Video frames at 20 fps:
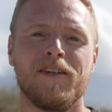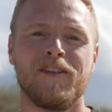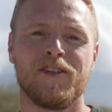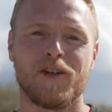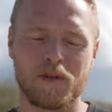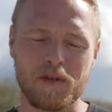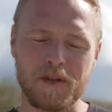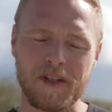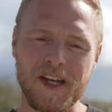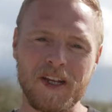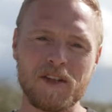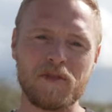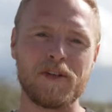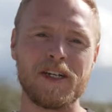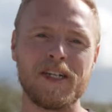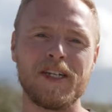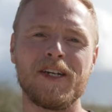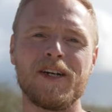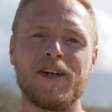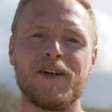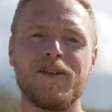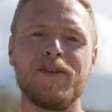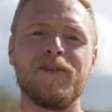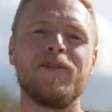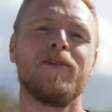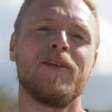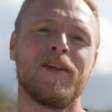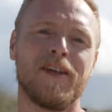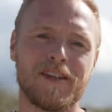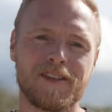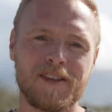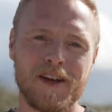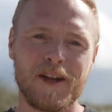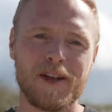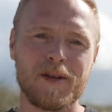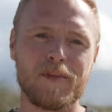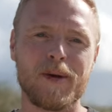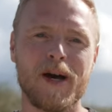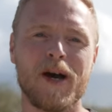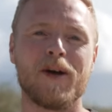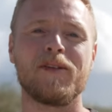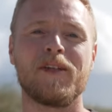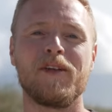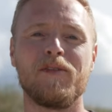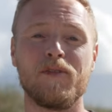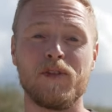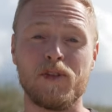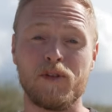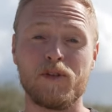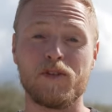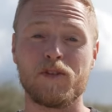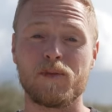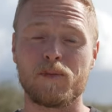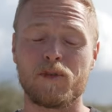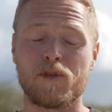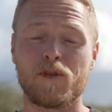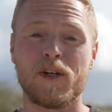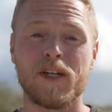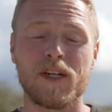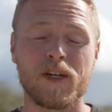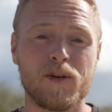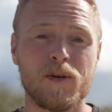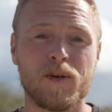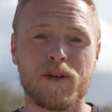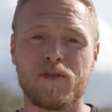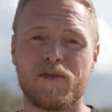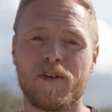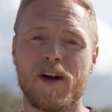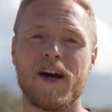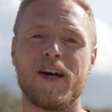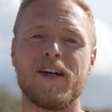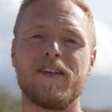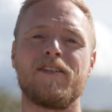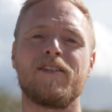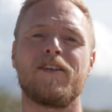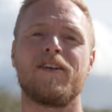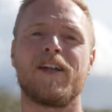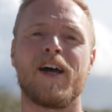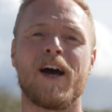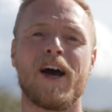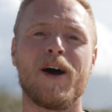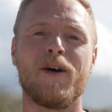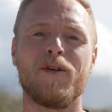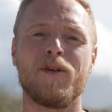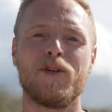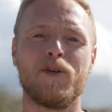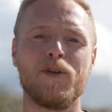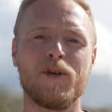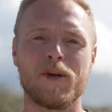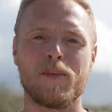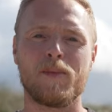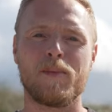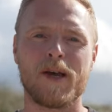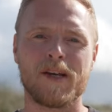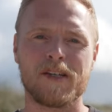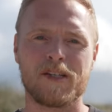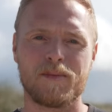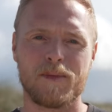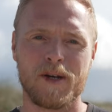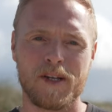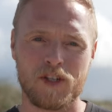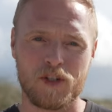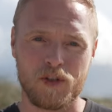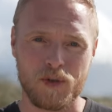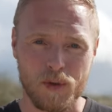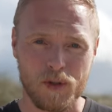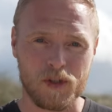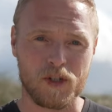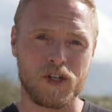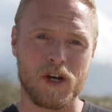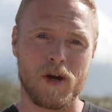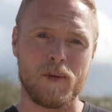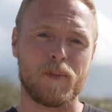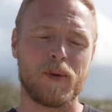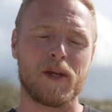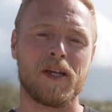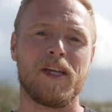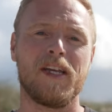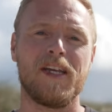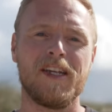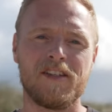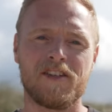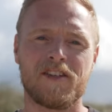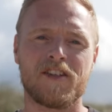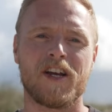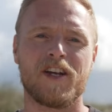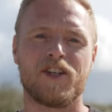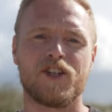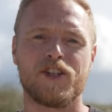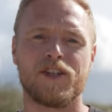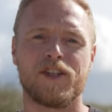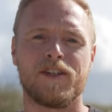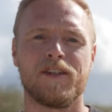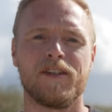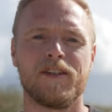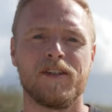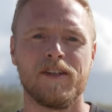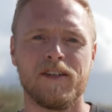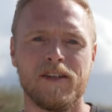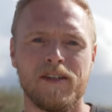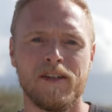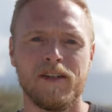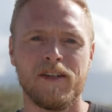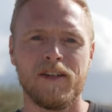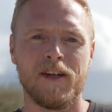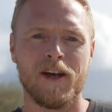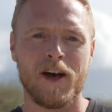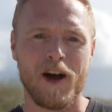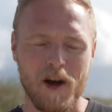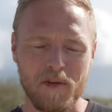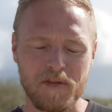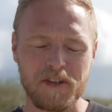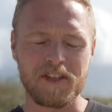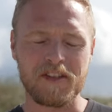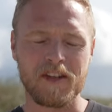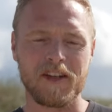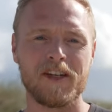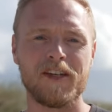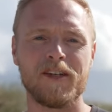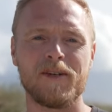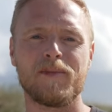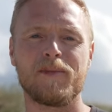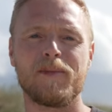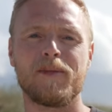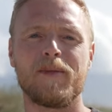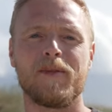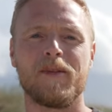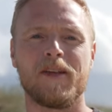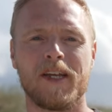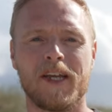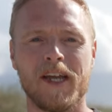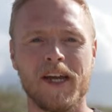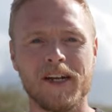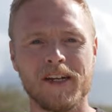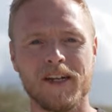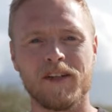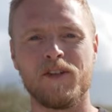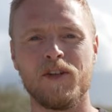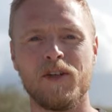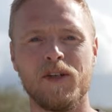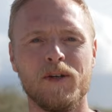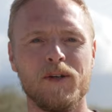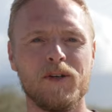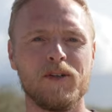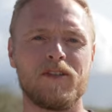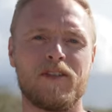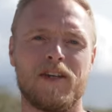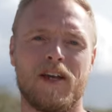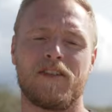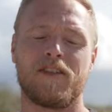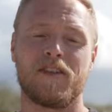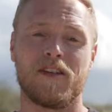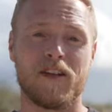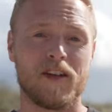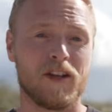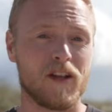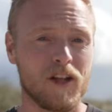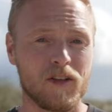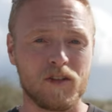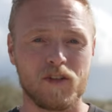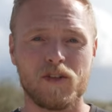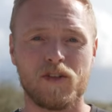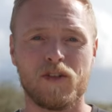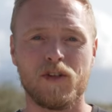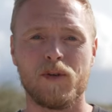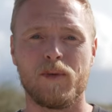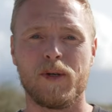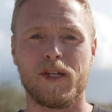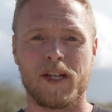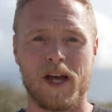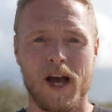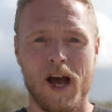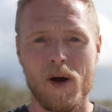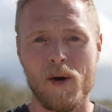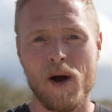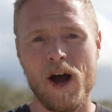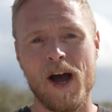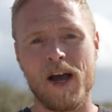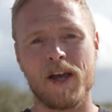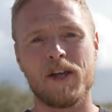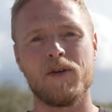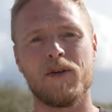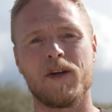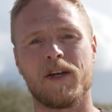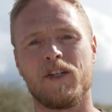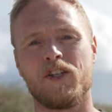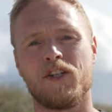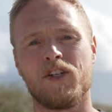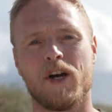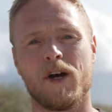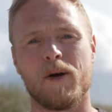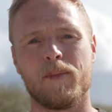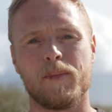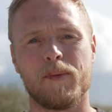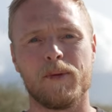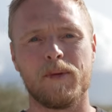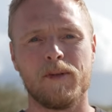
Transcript: So today's video is all about giving you some critical advice on how you can maximize your jumping each session. Obviously, the gear that you use has a lot to do with how high you can jump.